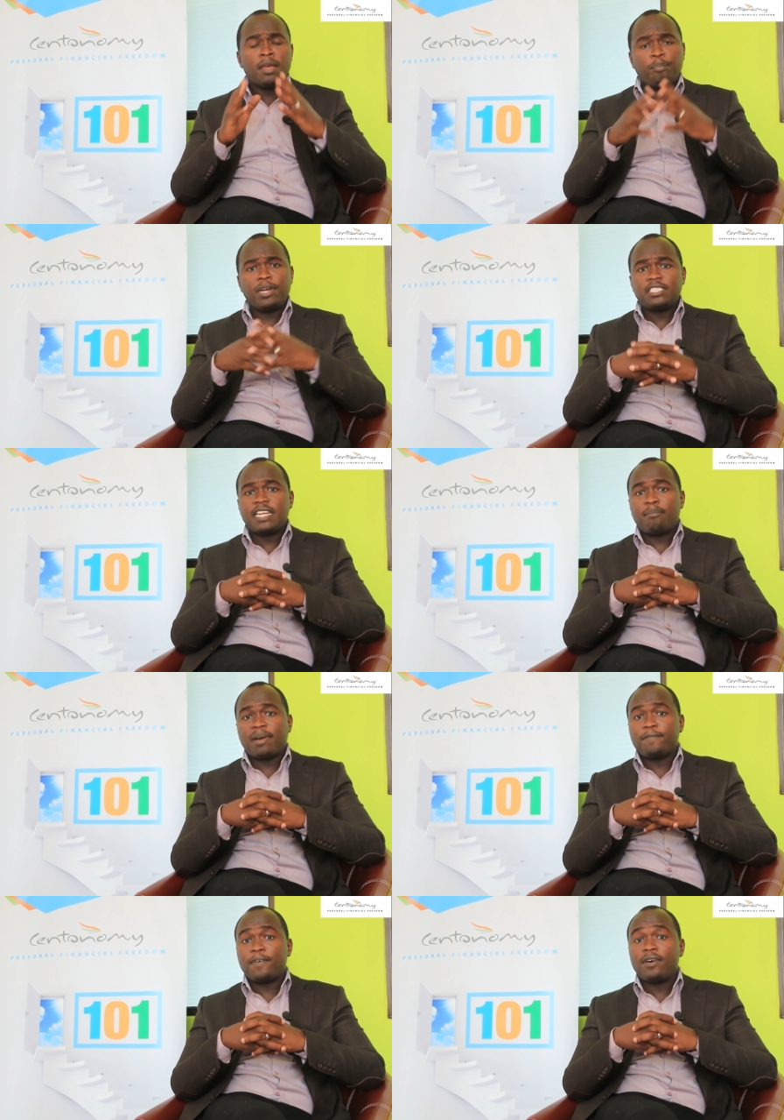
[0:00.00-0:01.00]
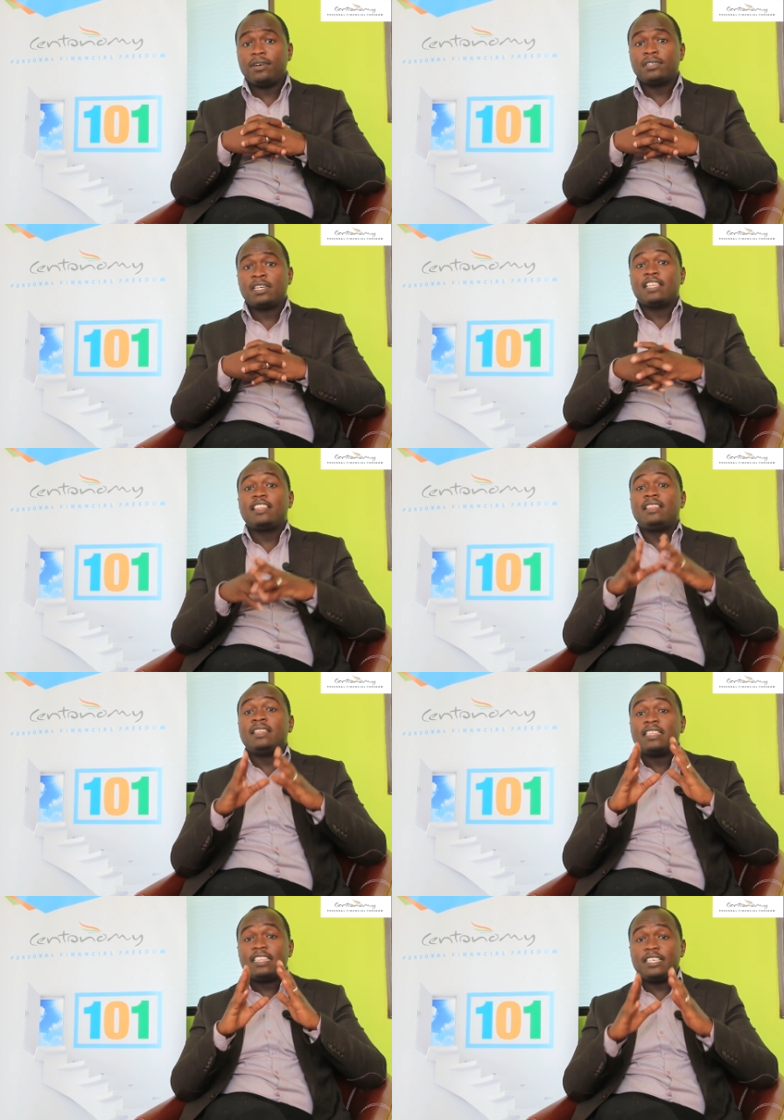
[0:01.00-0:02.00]
Point number 4,
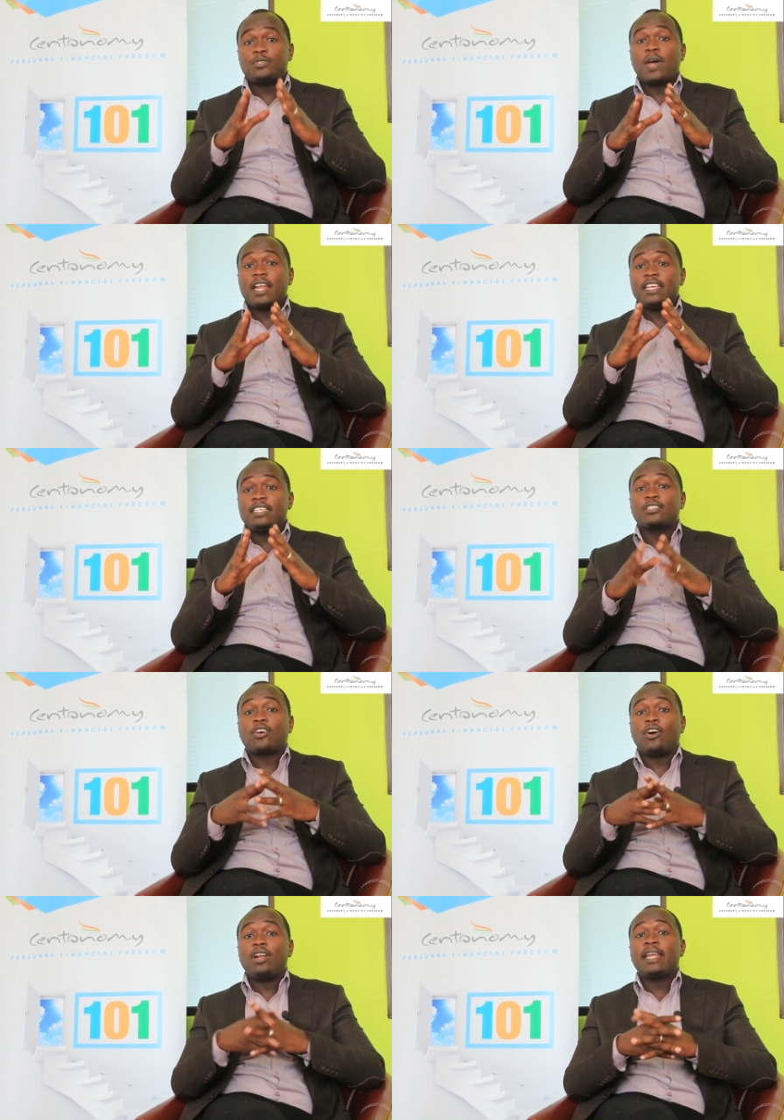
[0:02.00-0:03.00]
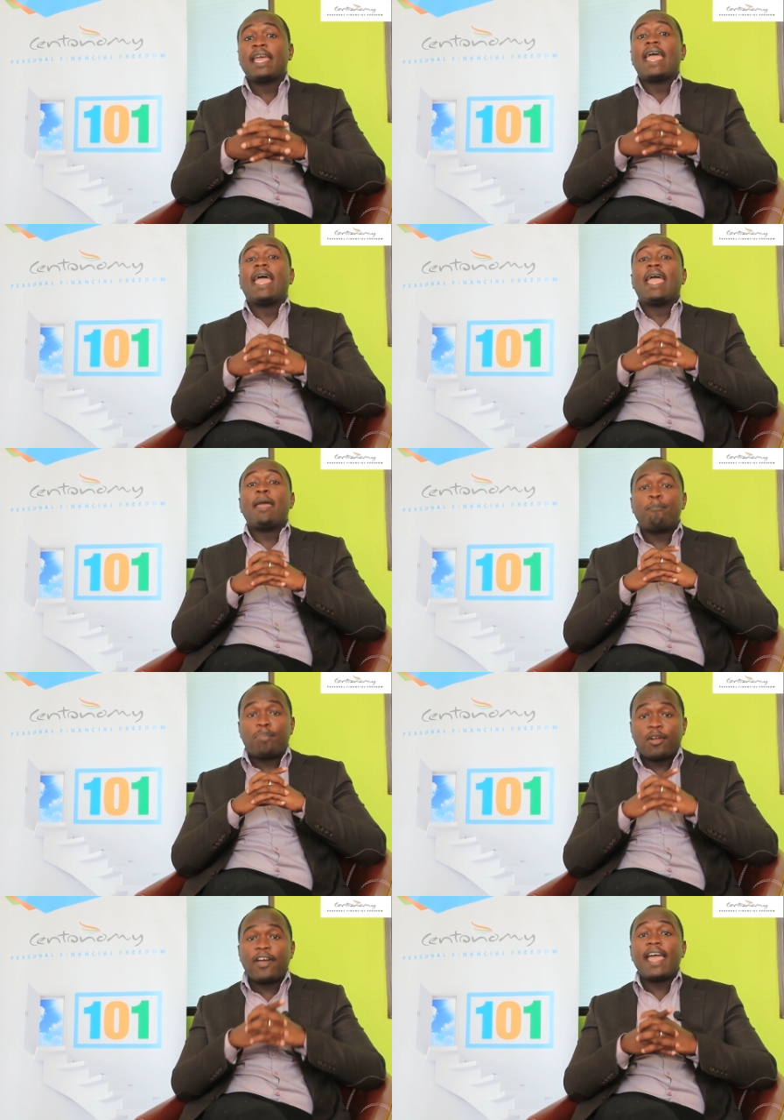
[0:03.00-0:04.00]
this one is called
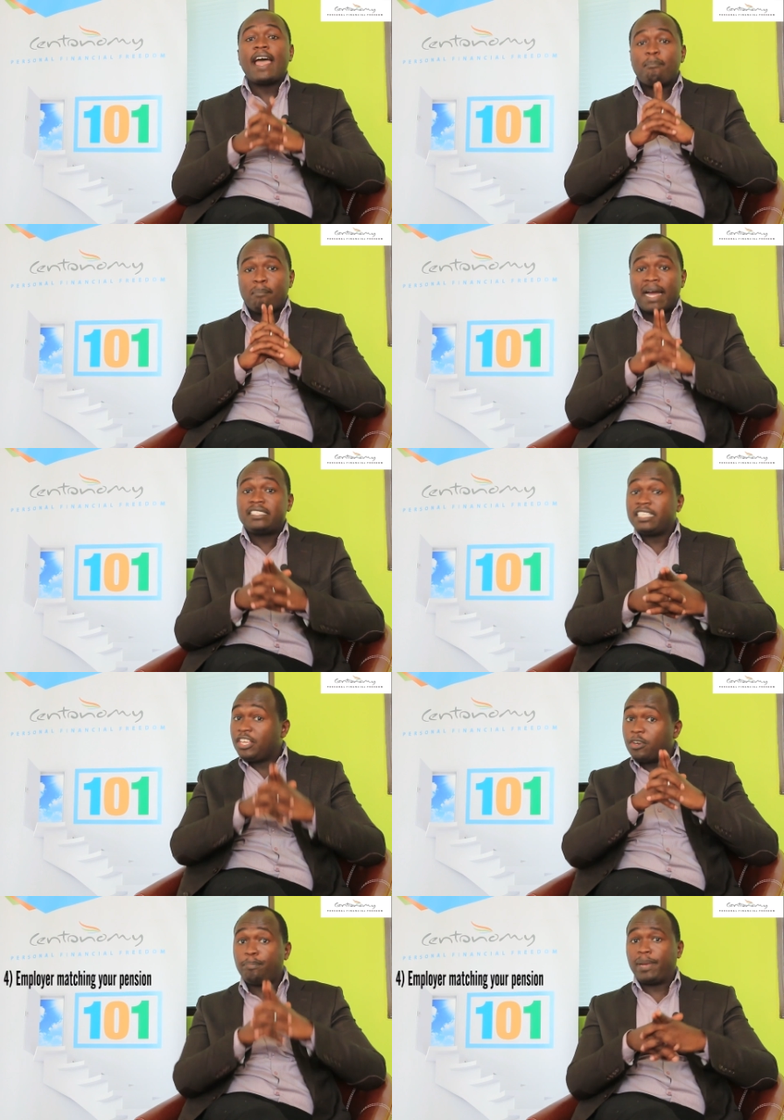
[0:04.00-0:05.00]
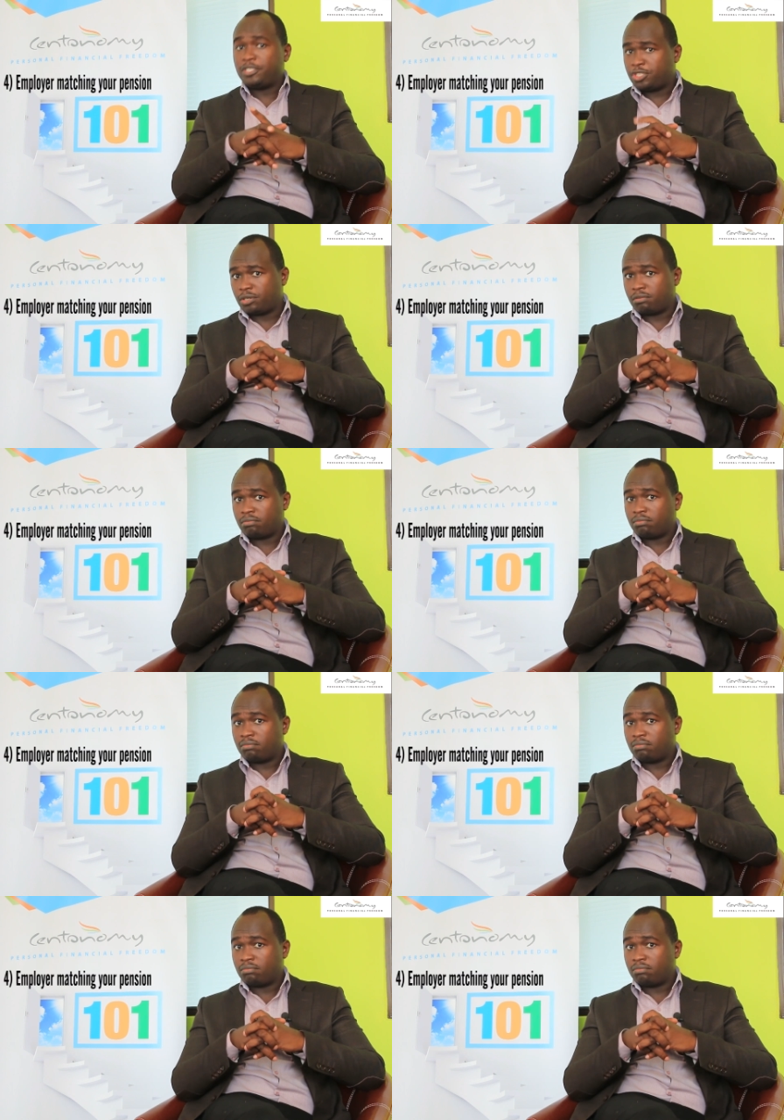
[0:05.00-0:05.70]
employer matching your pension.